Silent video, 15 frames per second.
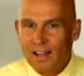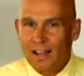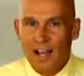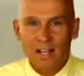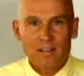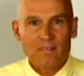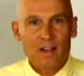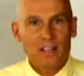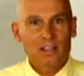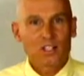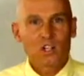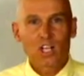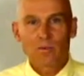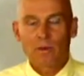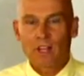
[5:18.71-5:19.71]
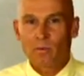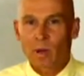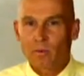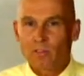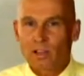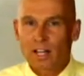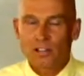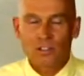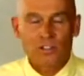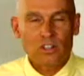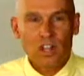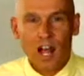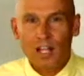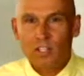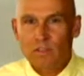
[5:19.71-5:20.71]
I invite you to go to my website. There's
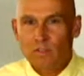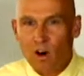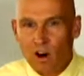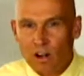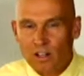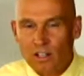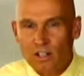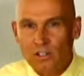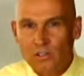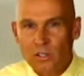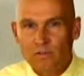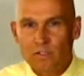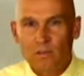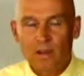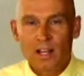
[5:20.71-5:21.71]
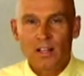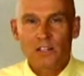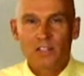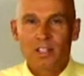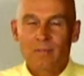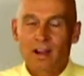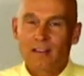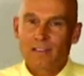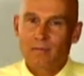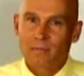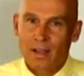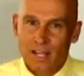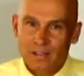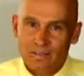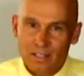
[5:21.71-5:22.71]
lots of articles and information about the
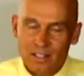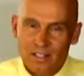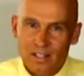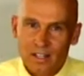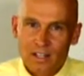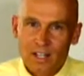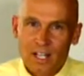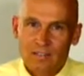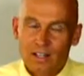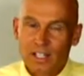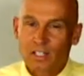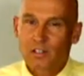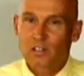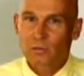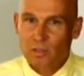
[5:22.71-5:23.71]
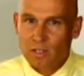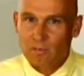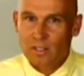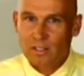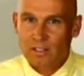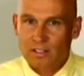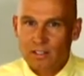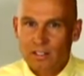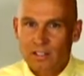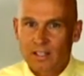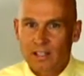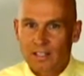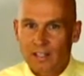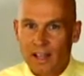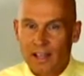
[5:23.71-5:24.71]
benefits of eating 3 meals
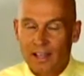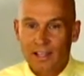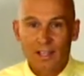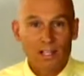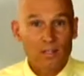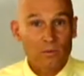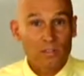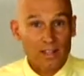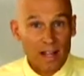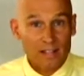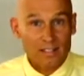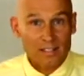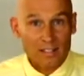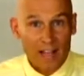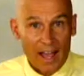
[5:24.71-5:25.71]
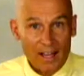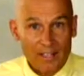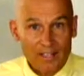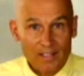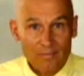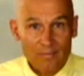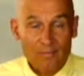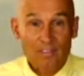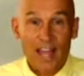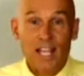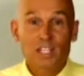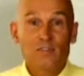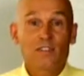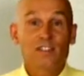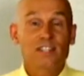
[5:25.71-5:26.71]
a day without snacks.
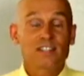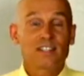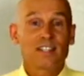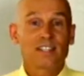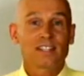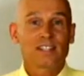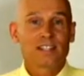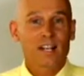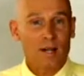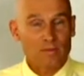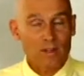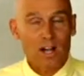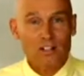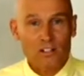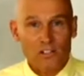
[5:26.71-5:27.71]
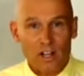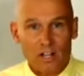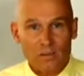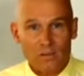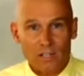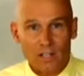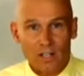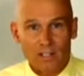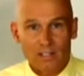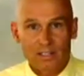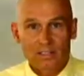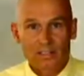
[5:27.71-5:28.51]
Thanks for listening. I'm Dr. John Douillard.